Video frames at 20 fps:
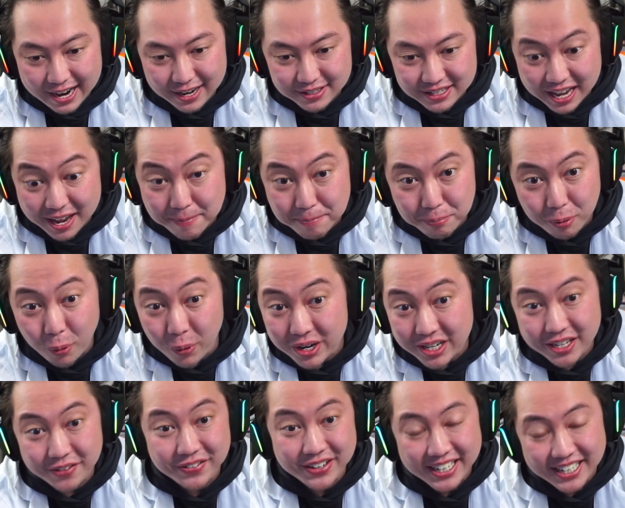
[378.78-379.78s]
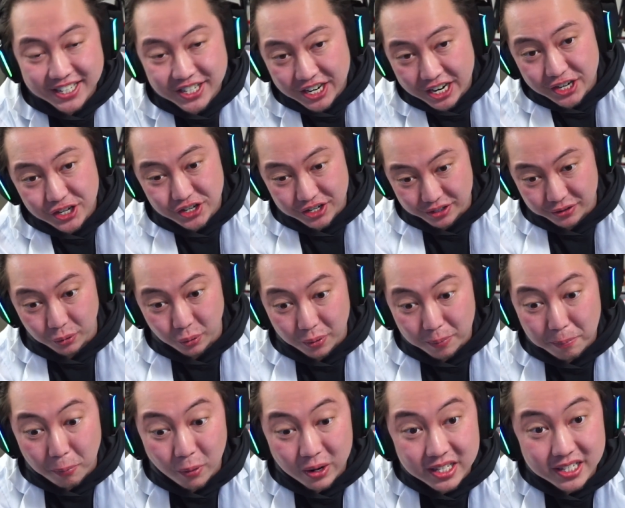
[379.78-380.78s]
as a point of contention
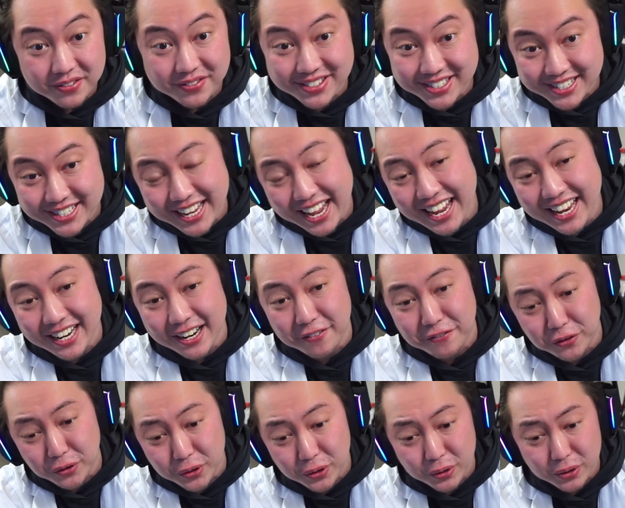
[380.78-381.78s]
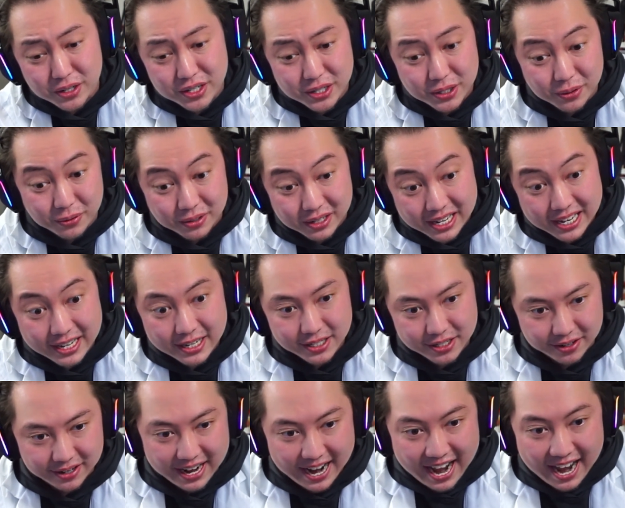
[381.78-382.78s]
or points of data for her to
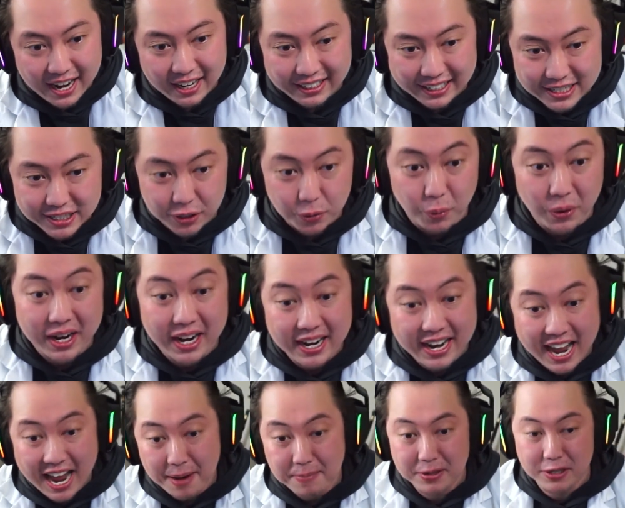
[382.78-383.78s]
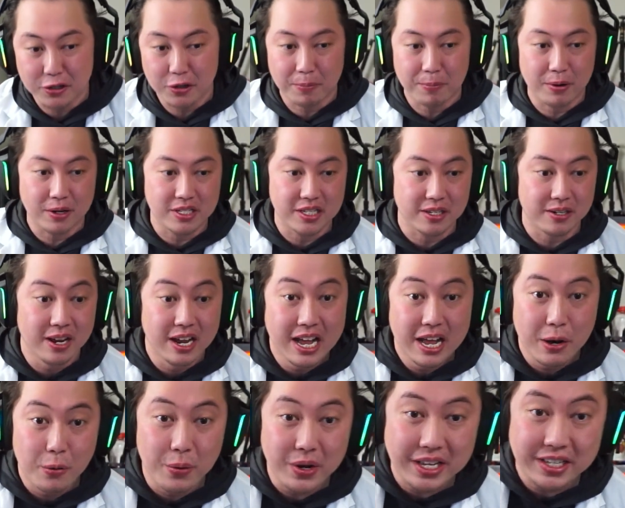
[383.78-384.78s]
start analyzing what had happened to a person,
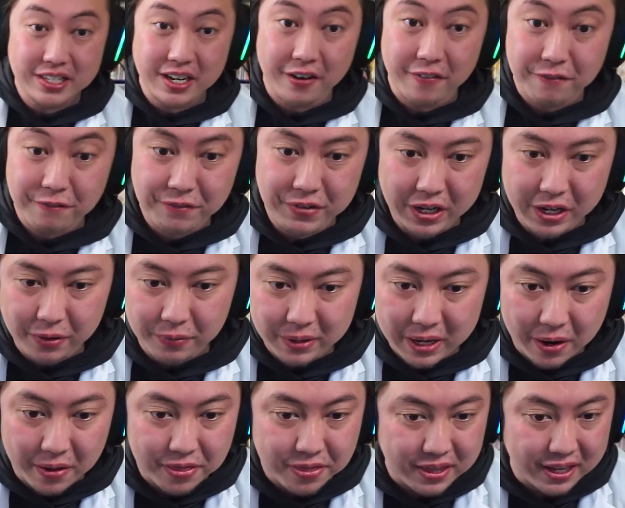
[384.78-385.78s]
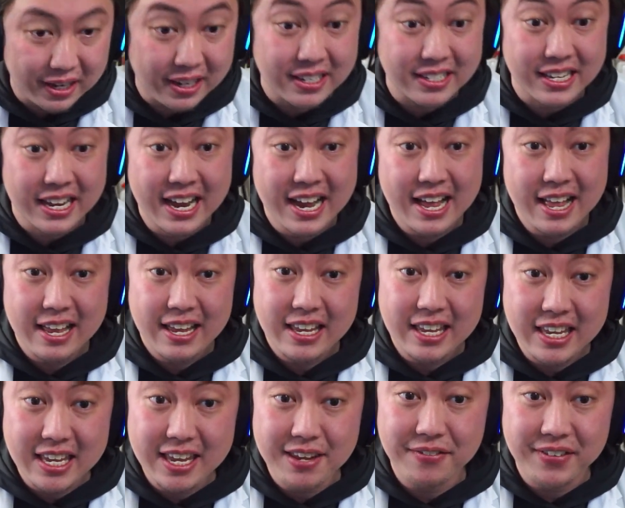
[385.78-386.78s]
we can start figuring out things
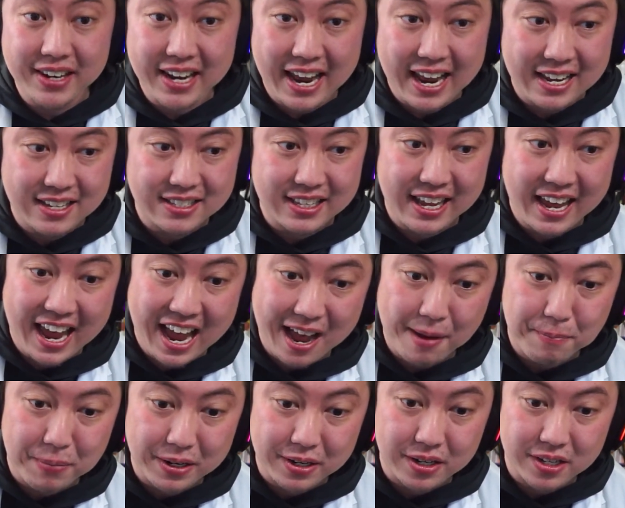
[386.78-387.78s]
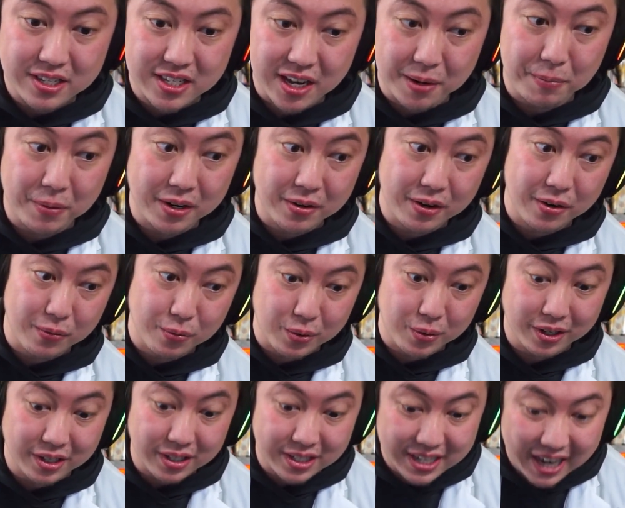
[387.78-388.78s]
even as they happen to someone in
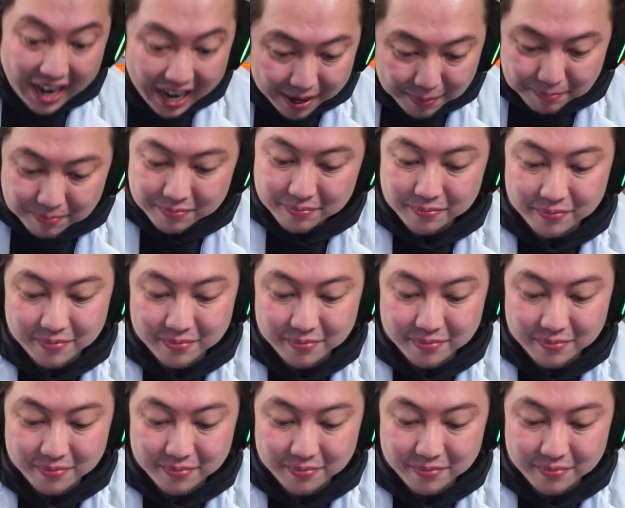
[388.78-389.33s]
real time.